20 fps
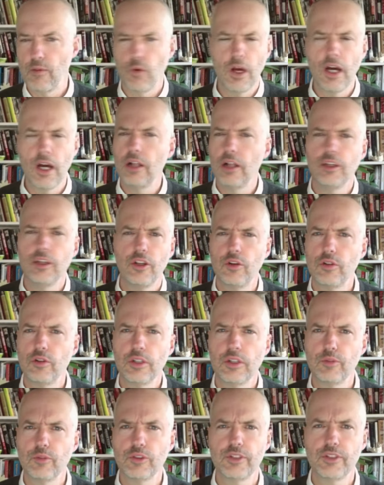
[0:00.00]
well, you know,
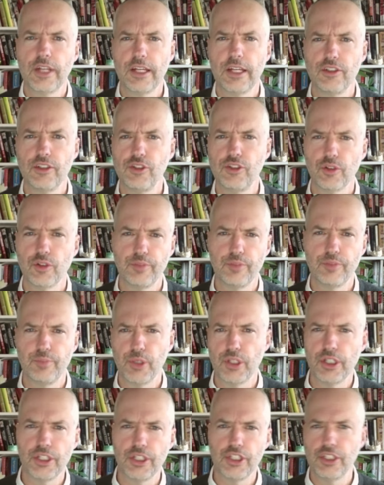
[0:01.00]
liberals hated George
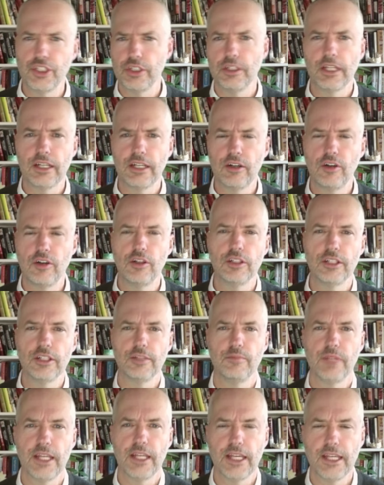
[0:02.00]
Bush and they called
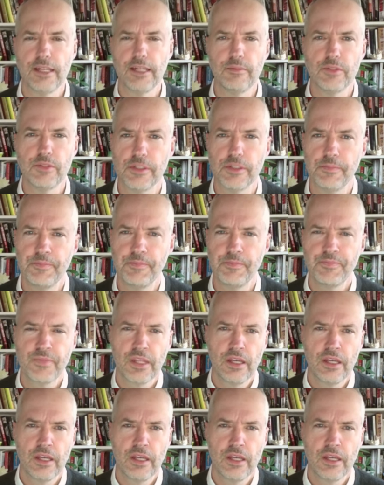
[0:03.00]
him names, and